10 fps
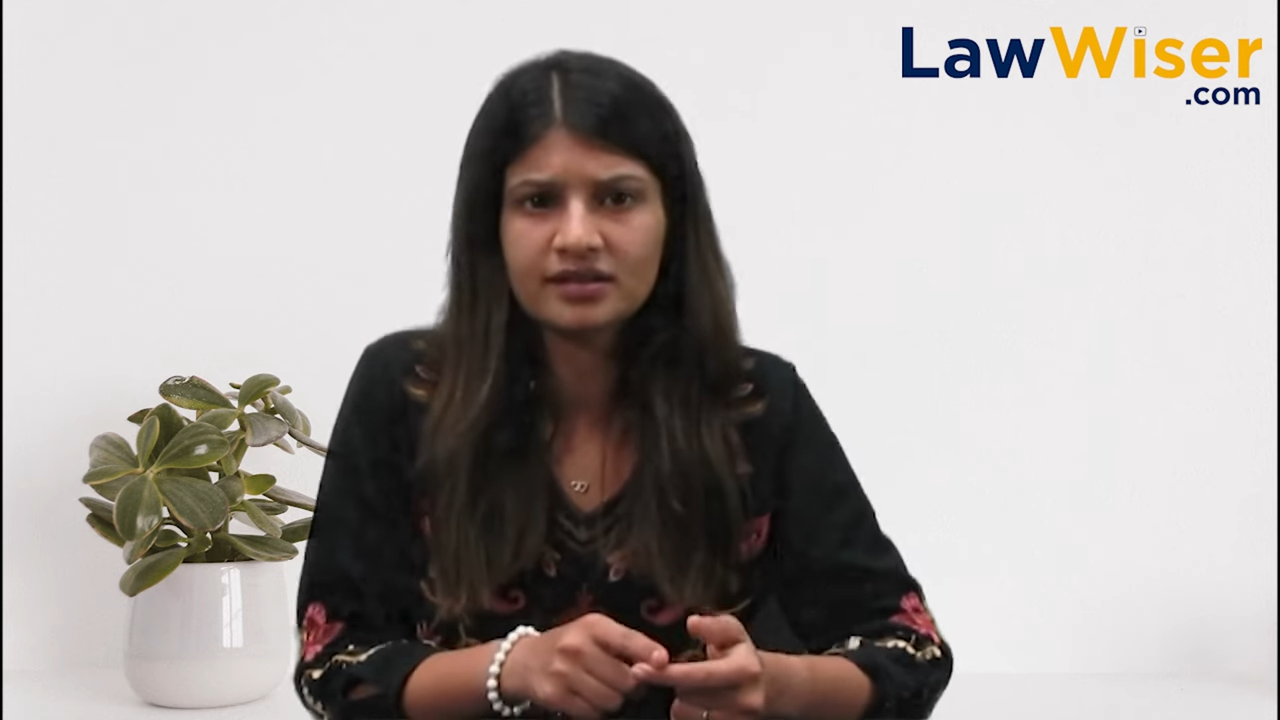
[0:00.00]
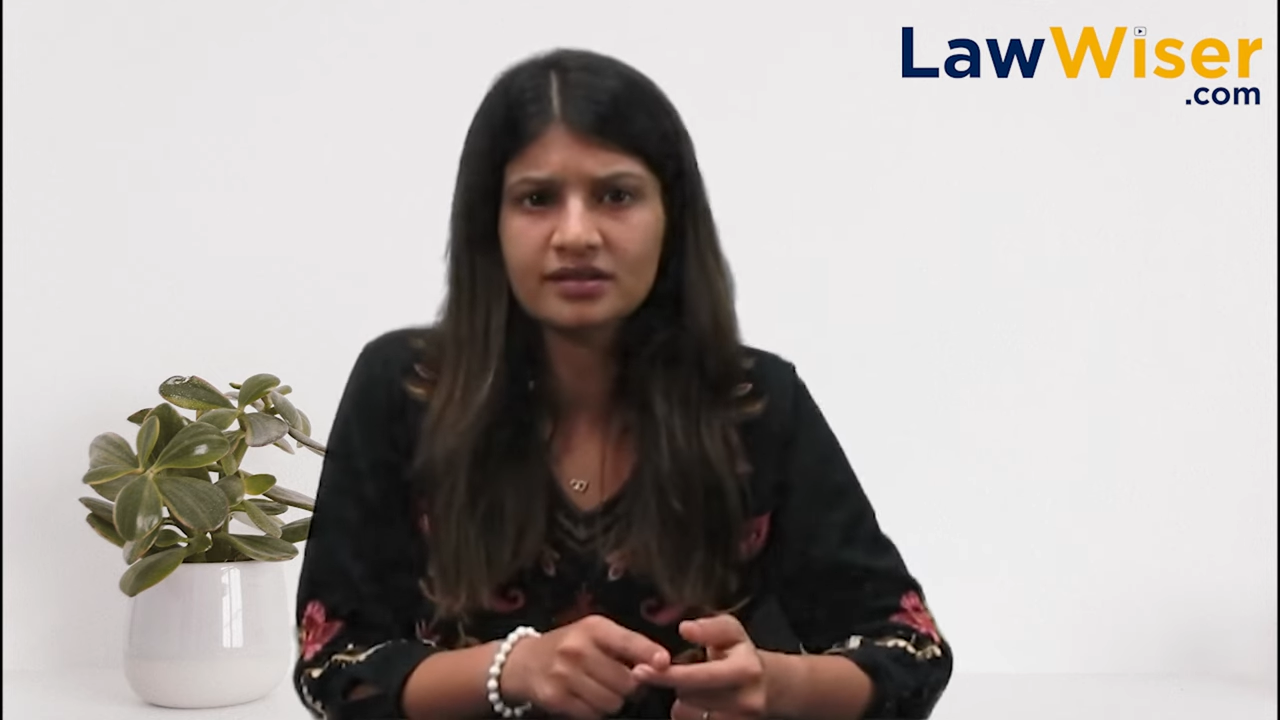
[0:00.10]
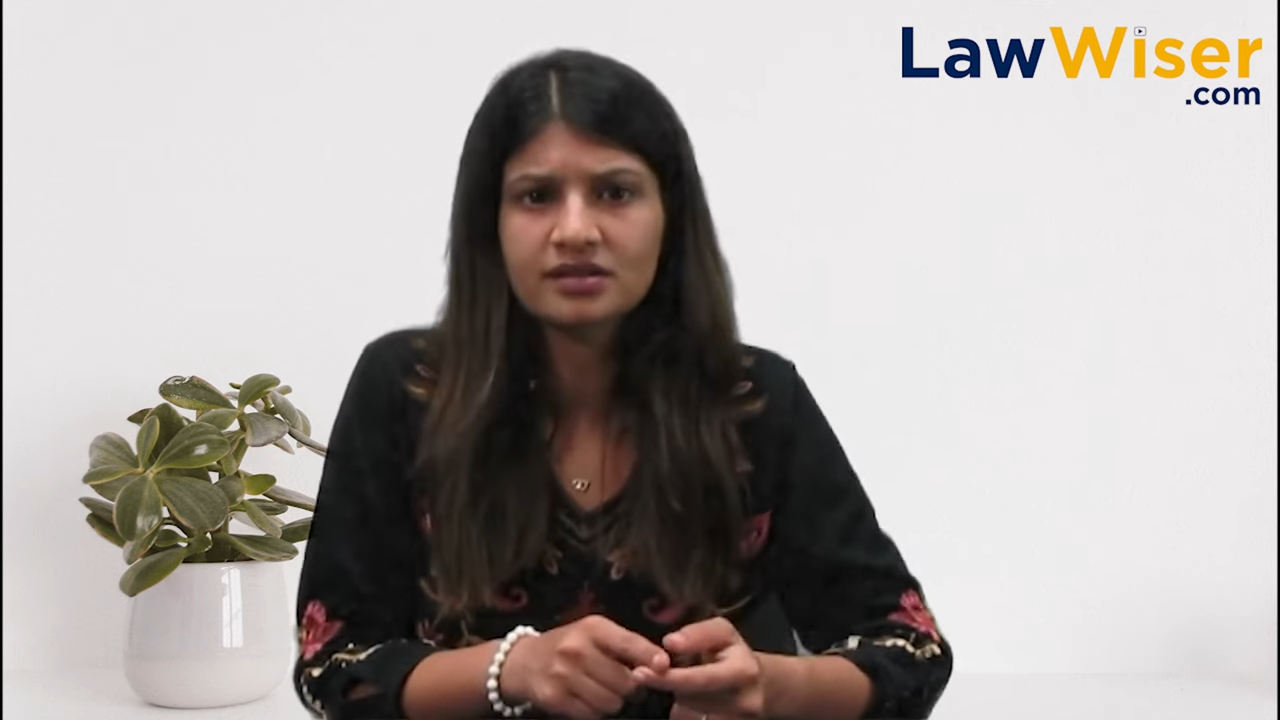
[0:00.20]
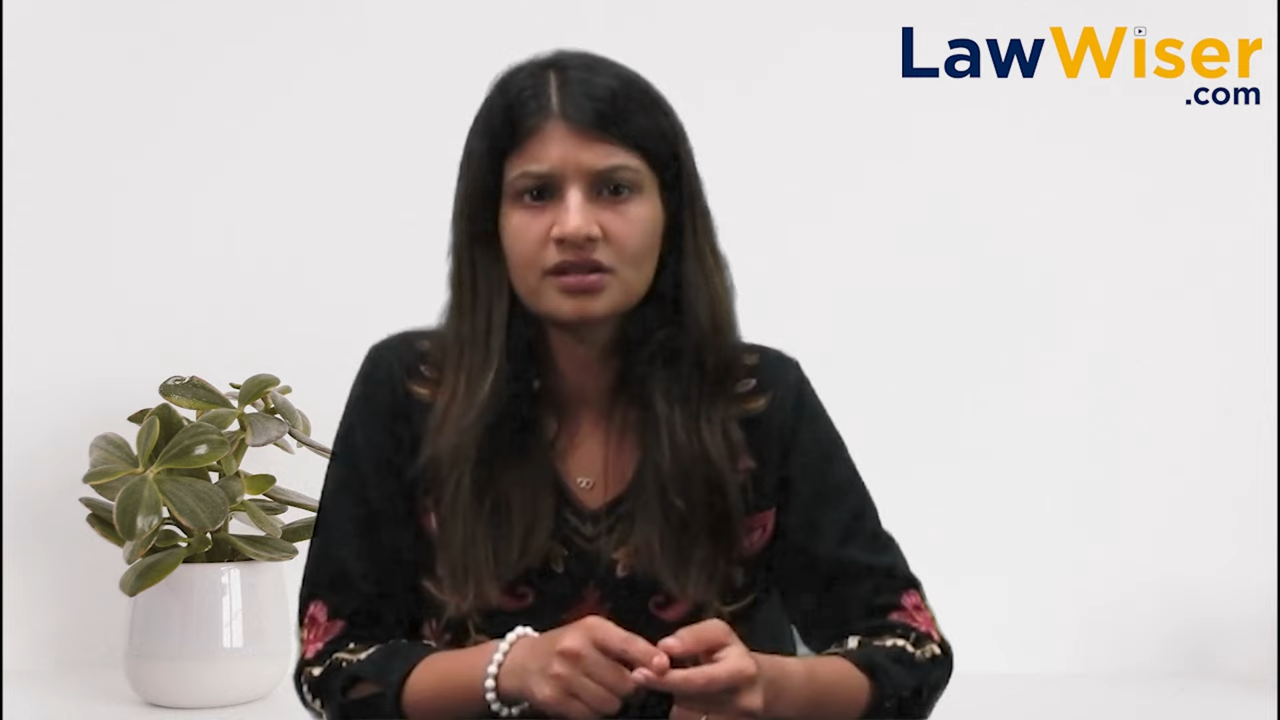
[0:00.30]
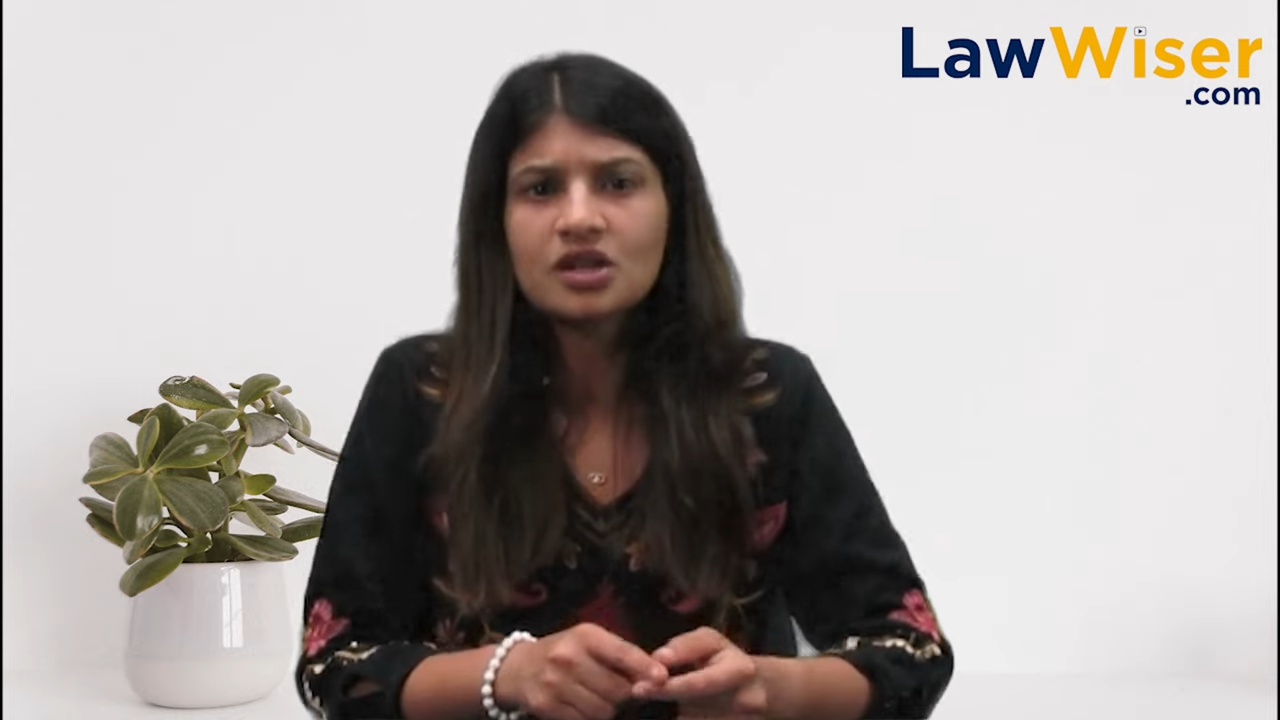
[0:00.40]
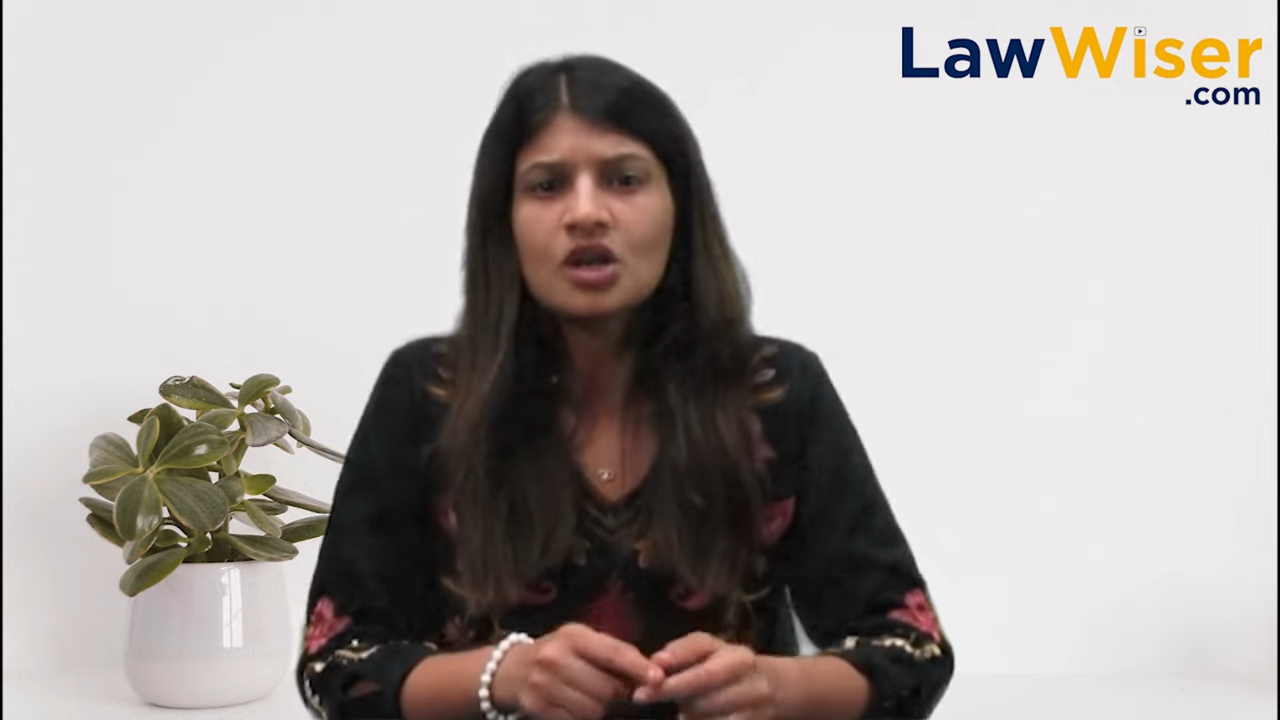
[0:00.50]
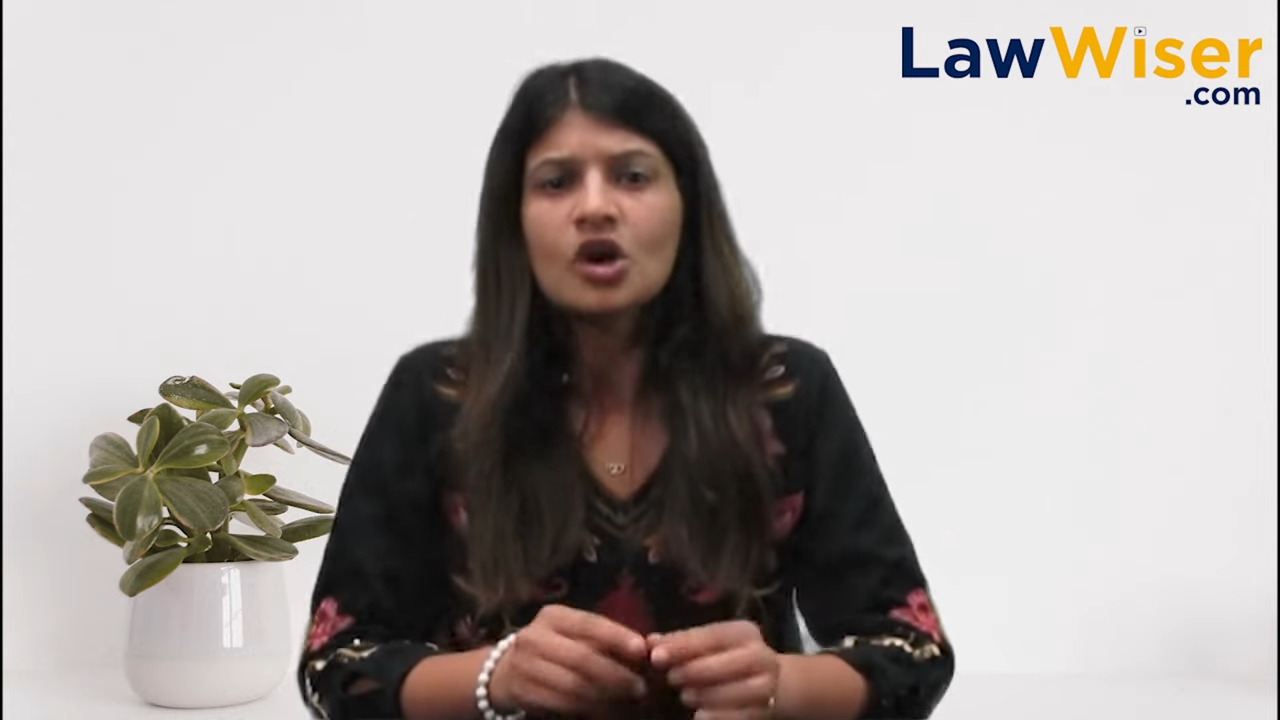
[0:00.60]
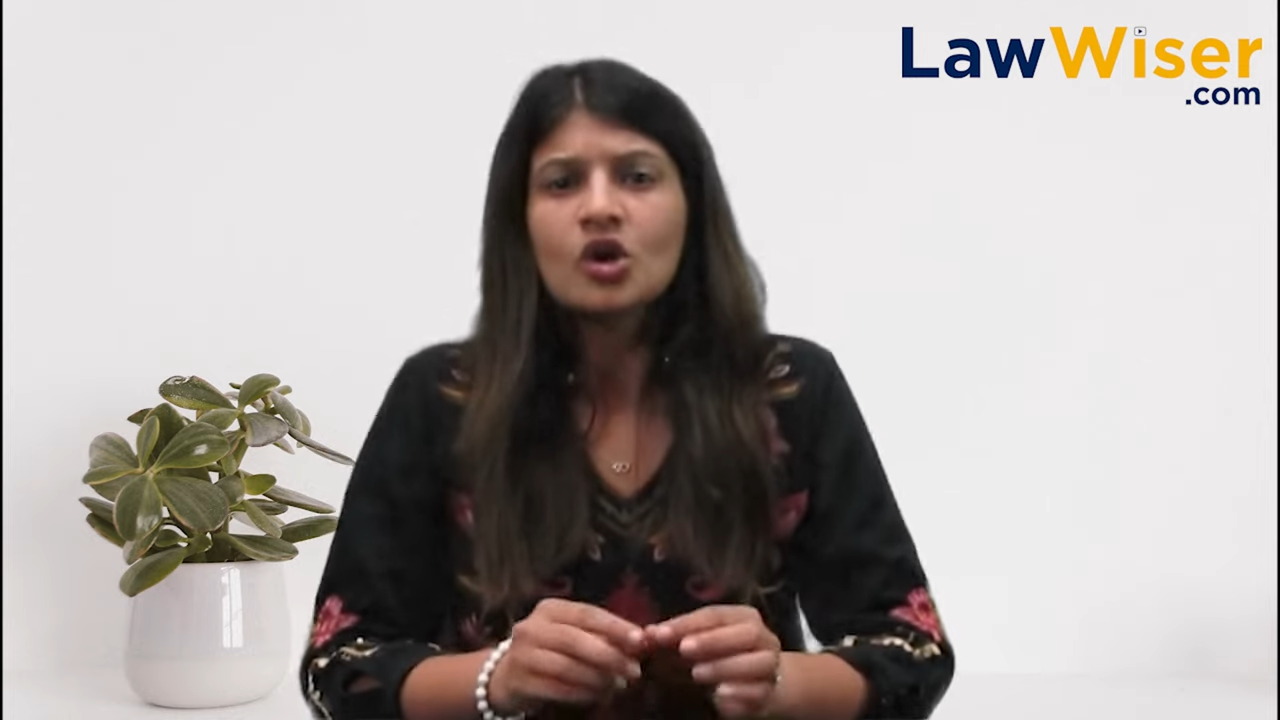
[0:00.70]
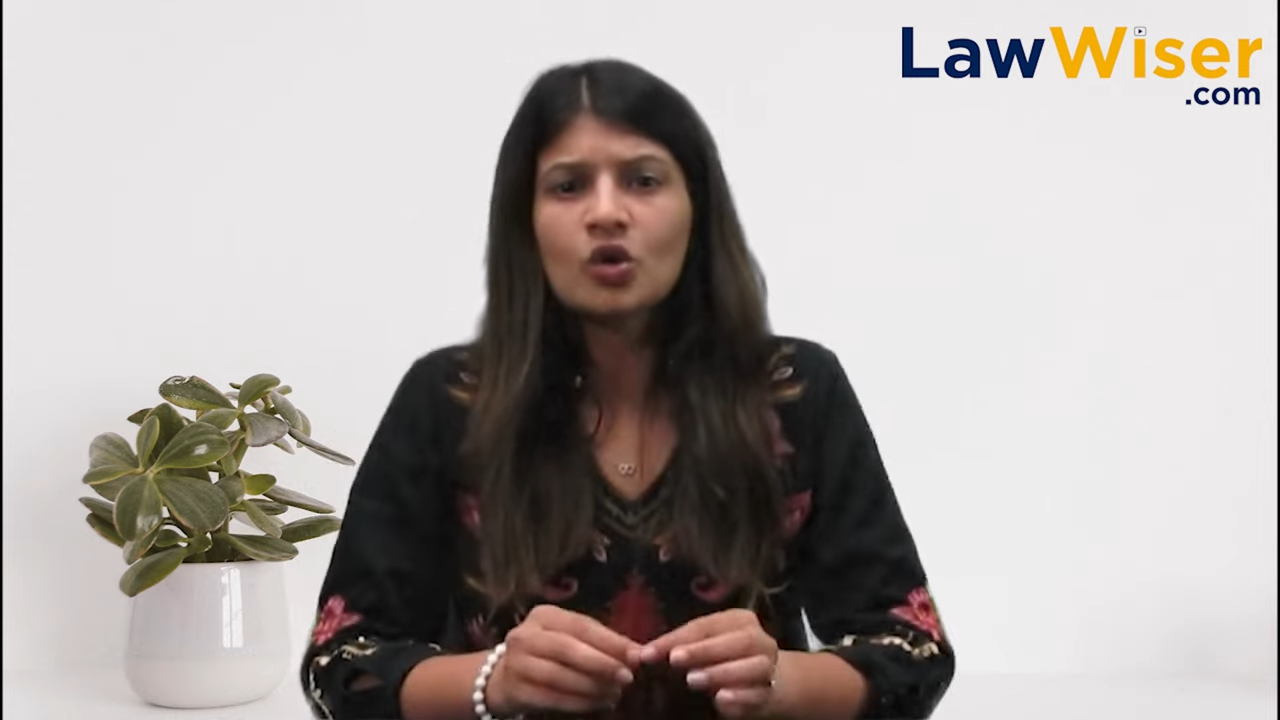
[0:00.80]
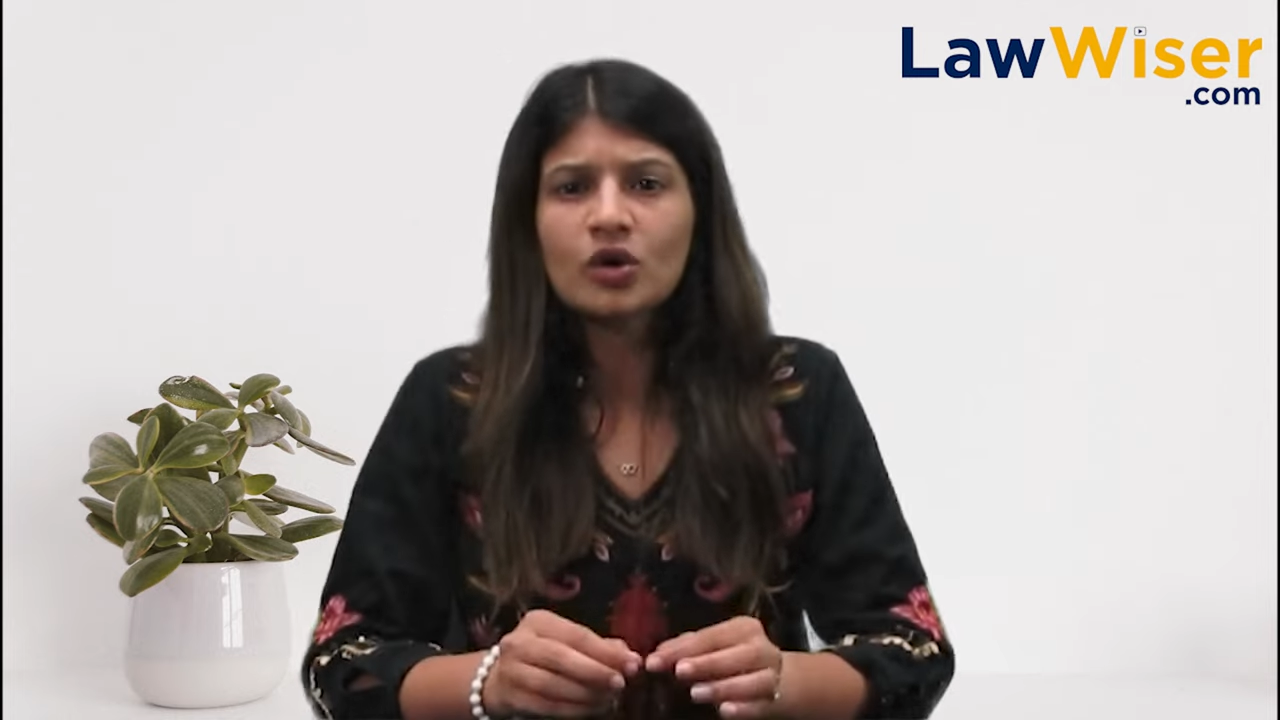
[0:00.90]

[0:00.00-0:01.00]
it.